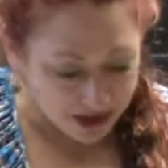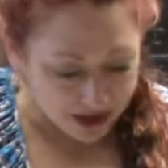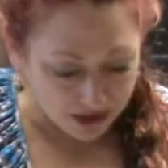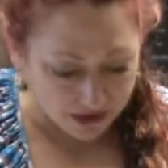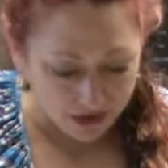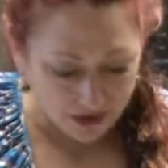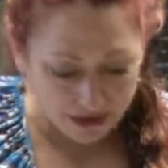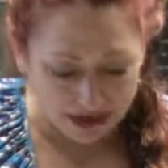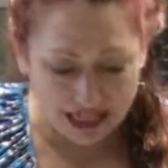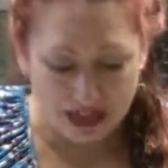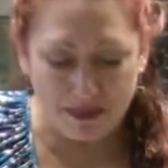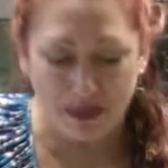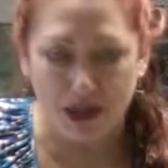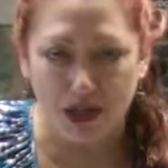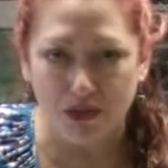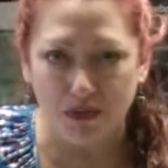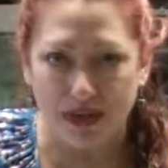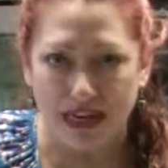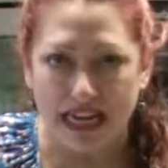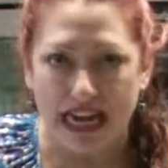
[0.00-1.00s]
we are going to be
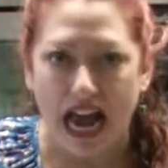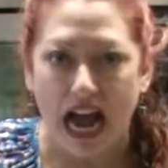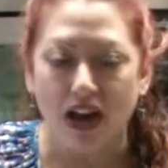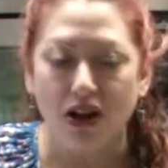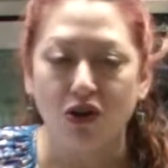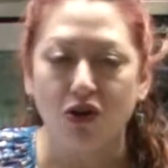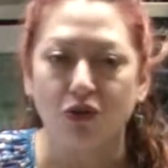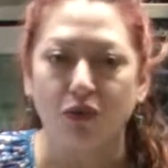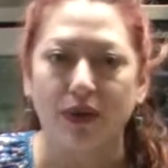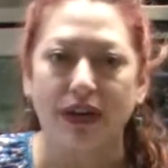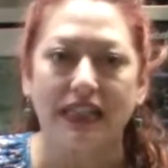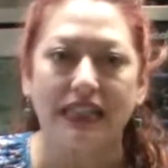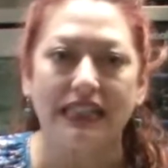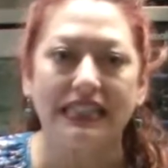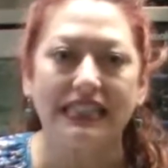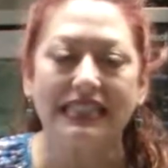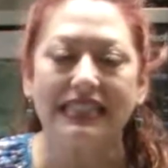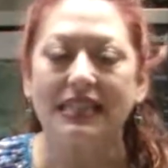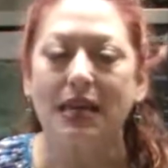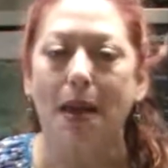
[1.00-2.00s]
doing a
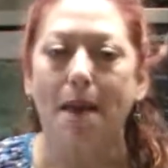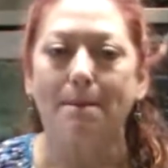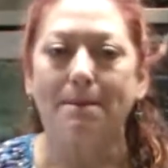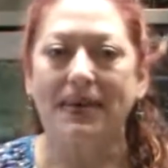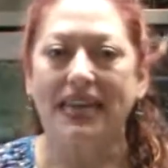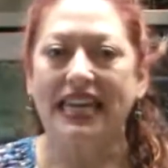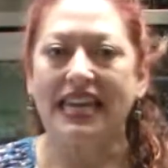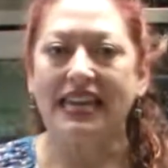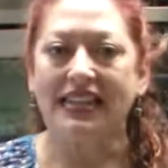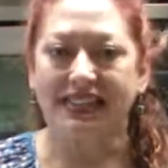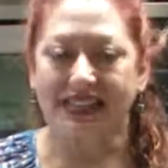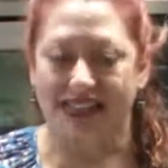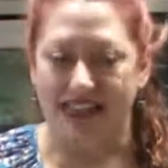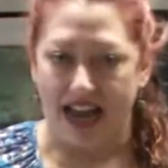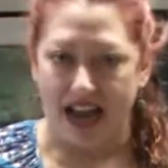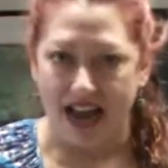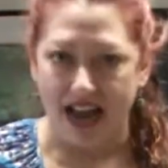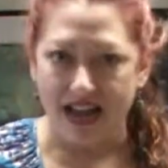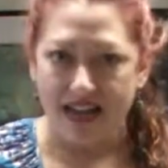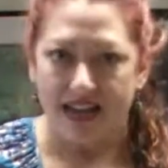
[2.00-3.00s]
grilled
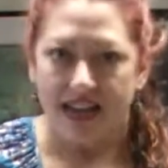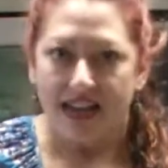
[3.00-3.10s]
pizza,